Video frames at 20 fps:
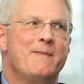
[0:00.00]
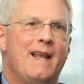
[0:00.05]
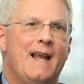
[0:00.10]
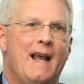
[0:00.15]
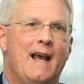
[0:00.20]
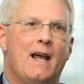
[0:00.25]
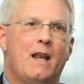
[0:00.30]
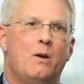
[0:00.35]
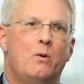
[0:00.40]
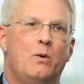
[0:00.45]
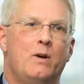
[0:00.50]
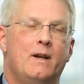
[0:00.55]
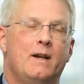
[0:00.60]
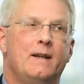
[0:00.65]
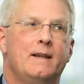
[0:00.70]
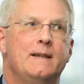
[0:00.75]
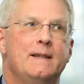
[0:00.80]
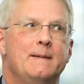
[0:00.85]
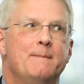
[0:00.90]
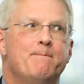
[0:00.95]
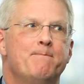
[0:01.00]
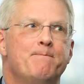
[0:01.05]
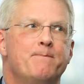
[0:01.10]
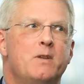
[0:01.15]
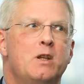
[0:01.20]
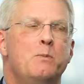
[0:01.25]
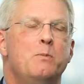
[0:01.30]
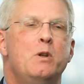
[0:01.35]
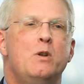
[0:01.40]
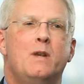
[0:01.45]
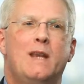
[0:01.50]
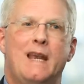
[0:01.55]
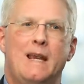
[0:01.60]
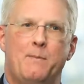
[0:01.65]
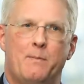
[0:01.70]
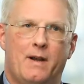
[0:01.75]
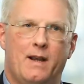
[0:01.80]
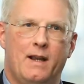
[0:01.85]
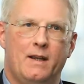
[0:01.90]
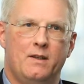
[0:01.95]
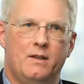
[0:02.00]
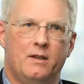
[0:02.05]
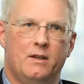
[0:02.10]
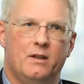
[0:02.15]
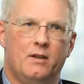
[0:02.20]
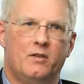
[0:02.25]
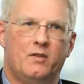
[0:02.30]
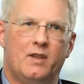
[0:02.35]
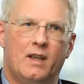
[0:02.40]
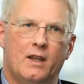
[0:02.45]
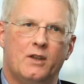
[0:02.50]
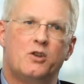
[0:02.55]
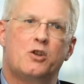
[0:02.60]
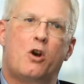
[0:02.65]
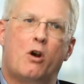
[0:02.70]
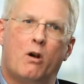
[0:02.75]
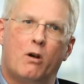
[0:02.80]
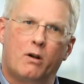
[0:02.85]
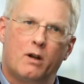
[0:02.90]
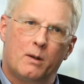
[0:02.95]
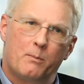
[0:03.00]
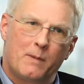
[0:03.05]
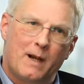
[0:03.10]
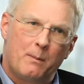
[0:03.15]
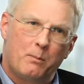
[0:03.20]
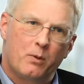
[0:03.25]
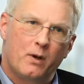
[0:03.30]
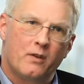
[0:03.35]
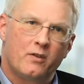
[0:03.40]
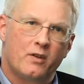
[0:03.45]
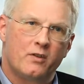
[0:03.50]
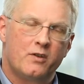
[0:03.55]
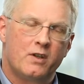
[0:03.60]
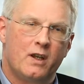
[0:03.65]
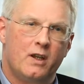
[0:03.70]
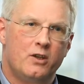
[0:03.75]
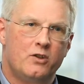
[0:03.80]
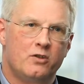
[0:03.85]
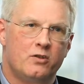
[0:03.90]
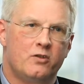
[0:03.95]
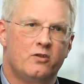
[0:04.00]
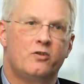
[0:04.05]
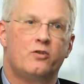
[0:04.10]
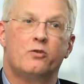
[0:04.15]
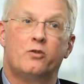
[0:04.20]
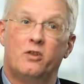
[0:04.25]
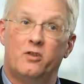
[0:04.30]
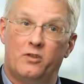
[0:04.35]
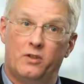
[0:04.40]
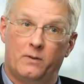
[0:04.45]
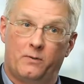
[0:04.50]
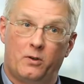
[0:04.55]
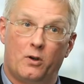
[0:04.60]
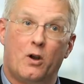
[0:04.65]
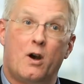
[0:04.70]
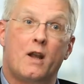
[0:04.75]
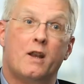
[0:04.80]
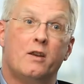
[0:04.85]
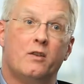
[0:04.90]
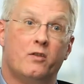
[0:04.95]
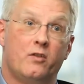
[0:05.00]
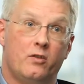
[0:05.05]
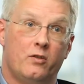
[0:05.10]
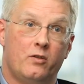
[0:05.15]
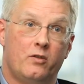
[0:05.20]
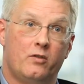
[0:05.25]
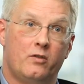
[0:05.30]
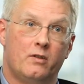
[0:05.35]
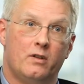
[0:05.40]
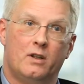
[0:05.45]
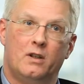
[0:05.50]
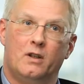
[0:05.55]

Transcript: how do I communicate my ideas and target my presentations to these different audiences?